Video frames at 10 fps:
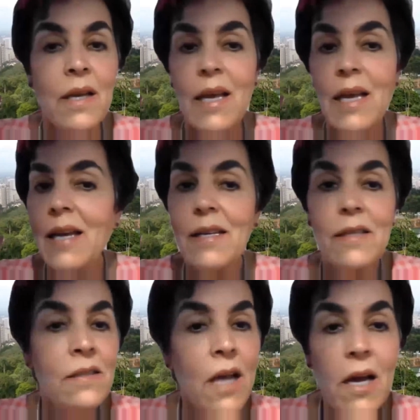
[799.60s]
It is
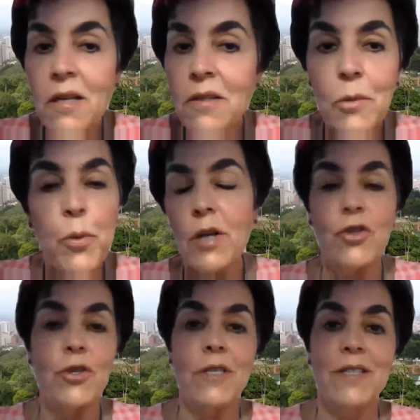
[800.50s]
not under
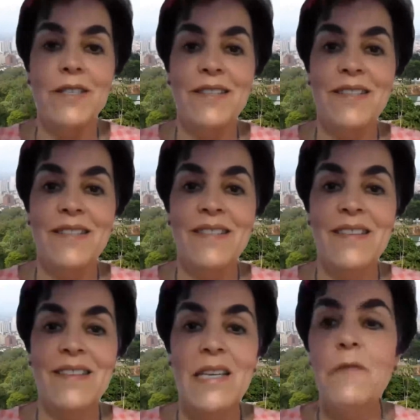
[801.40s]
pressure.
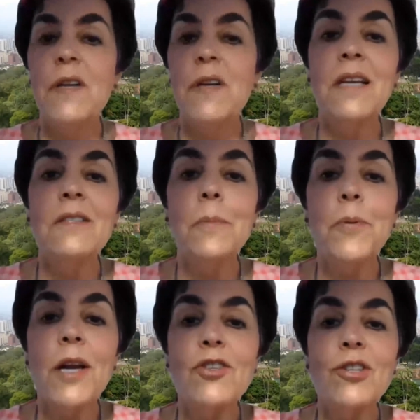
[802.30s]
If it's under
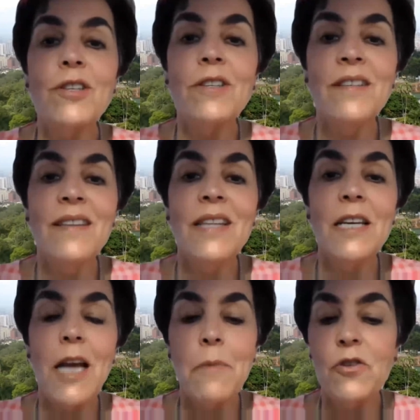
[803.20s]
pressure, then
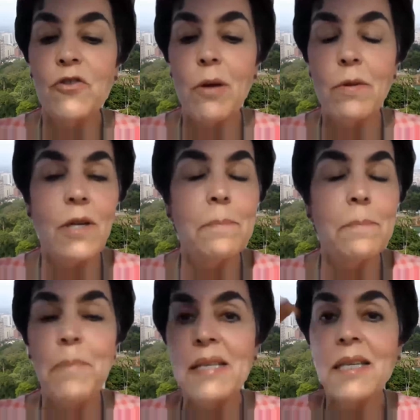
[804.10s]
I'm in trouble.
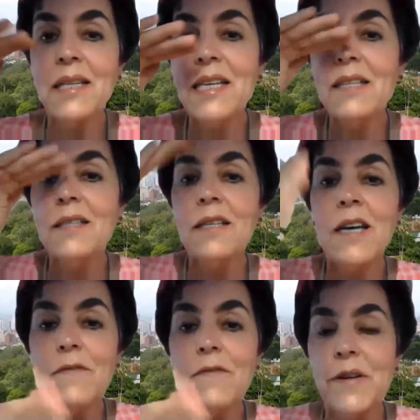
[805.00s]
It's a
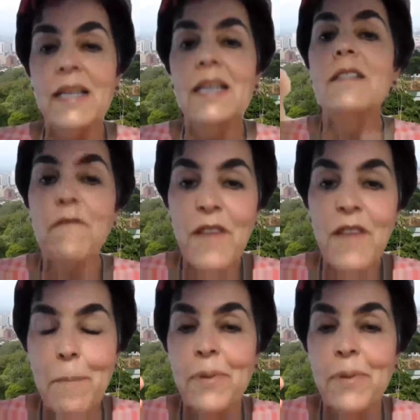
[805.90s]
covering, it's a flap.